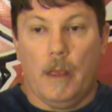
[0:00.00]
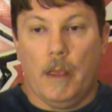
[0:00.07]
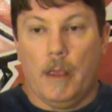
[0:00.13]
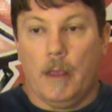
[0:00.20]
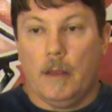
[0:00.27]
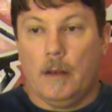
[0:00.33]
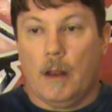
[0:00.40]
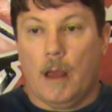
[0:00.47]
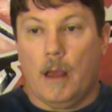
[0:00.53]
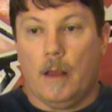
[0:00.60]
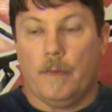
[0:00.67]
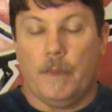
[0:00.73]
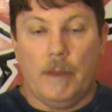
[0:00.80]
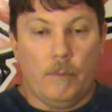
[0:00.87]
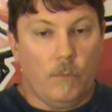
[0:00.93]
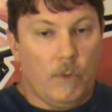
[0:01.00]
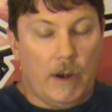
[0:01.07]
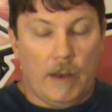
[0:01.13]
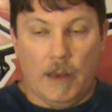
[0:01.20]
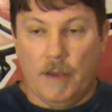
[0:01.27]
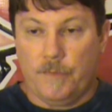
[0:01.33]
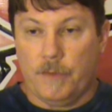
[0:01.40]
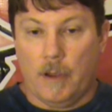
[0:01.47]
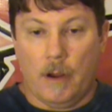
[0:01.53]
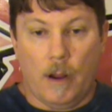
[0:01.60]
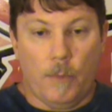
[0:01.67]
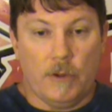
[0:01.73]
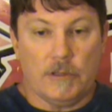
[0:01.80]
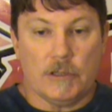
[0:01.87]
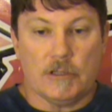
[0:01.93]
then when I left
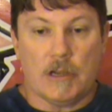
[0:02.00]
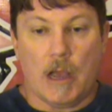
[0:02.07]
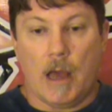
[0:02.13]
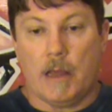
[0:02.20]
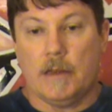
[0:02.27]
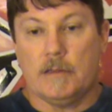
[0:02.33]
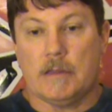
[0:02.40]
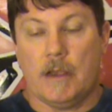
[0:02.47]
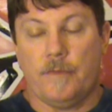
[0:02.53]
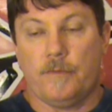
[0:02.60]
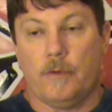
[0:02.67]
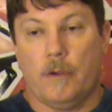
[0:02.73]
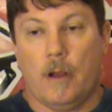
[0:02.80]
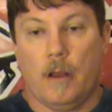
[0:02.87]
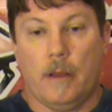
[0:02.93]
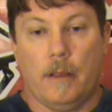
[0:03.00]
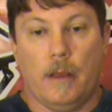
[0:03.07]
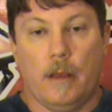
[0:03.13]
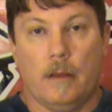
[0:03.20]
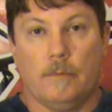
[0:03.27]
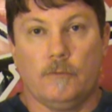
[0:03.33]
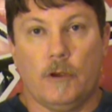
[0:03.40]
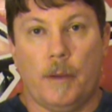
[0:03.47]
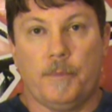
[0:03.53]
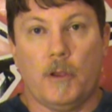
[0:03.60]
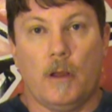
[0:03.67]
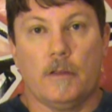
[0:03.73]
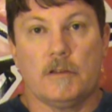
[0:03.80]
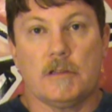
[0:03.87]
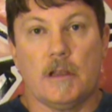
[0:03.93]
there, I went to Scotty's after I
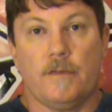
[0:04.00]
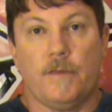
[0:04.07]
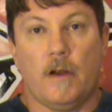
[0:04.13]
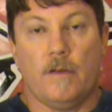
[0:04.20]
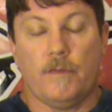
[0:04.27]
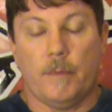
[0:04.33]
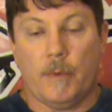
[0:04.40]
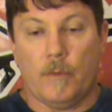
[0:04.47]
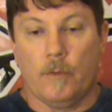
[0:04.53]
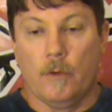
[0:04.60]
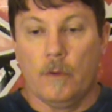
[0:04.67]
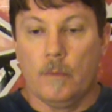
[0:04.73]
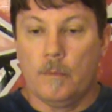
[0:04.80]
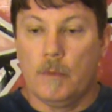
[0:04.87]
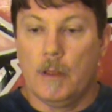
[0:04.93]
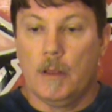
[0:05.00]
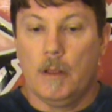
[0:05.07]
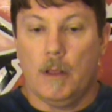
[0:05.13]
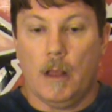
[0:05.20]
dropped all the stuff off at my room.